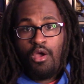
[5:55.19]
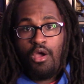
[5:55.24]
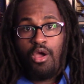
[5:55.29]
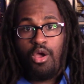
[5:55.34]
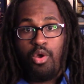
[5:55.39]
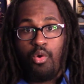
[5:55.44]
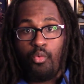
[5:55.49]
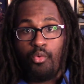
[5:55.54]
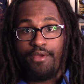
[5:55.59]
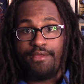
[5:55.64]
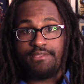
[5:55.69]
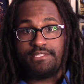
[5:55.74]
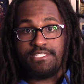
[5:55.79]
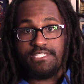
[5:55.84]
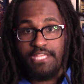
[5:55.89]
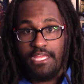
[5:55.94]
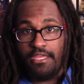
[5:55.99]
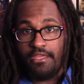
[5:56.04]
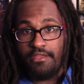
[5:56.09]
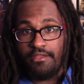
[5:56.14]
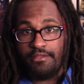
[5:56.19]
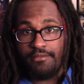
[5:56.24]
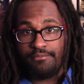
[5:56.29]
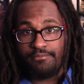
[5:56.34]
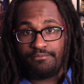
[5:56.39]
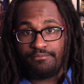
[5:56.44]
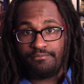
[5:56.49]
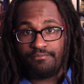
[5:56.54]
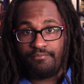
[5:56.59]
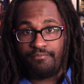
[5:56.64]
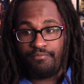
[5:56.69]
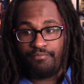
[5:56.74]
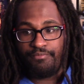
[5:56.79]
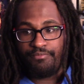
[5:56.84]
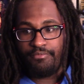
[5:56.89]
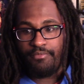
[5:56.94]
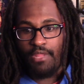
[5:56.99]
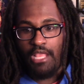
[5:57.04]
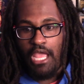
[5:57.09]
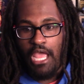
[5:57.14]
with Sega.
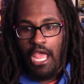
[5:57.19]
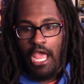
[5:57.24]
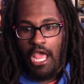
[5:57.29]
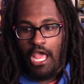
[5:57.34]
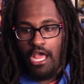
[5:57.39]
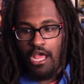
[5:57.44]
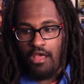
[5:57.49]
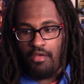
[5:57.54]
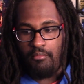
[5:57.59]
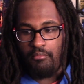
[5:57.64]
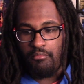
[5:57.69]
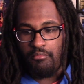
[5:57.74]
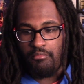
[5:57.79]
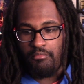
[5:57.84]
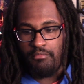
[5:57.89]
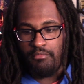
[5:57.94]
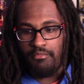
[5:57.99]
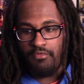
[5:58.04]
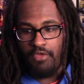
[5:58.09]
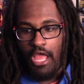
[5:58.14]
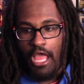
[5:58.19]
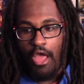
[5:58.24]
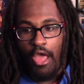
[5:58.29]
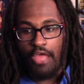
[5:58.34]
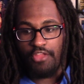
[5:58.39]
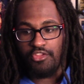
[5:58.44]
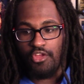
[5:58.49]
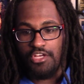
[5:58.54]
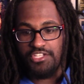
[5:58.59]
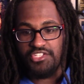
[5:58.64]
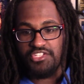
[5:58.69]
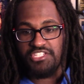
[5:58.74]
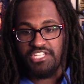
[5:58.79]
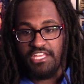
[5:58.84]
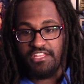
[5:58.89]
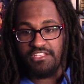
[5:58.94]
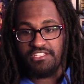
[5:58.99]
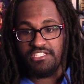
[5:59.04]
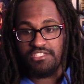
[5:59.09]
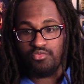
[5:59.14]
I have to also
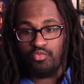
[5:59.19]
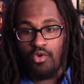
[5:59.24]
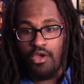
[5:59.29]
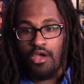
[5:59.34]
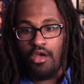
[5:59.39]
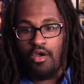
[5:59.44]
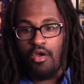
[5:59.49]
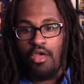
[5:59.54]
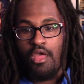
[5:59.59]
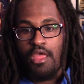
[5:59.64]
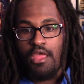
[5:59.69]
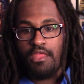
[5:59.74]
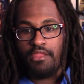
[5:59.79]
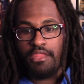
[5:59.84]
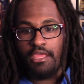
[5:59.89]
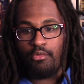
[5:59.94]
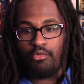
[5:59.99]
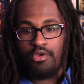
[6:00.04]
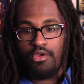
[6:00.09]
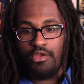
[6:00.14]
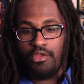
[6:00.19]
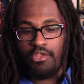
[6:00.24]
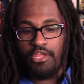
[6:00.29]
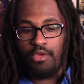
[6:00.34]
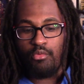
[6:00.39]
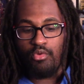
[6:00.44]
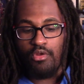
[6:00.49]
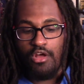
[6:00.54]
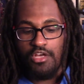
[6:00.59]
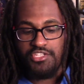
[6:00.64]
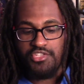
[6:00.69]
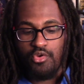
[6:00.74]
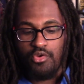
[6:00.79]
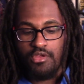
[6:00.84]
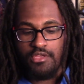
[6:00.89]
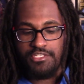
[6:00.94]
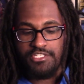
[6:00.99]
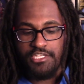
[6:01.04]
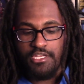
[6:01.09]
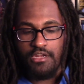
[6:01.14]
say this as well. They would also
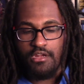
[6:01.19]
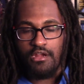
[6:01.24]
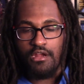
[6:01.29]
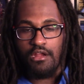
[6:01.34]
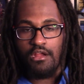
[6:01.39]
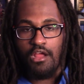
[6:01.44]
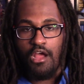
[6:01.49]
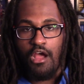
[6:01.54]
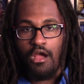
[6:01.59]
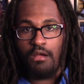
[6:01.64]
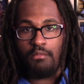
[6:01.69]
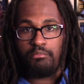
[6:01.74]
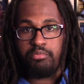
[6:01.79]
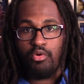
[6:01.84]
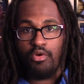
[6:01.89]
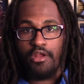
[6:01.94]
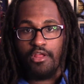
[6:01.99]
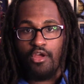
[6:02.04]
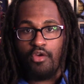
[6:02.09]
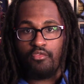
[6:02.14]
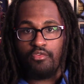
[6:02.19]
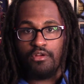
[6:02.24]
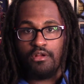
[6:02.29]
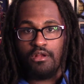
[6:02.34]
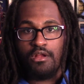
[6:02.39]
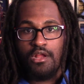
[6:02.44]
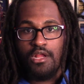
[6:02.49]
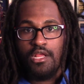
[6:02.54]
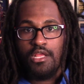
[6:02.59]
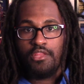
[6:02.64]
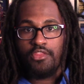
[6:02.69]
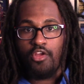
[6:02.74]
consider porting over the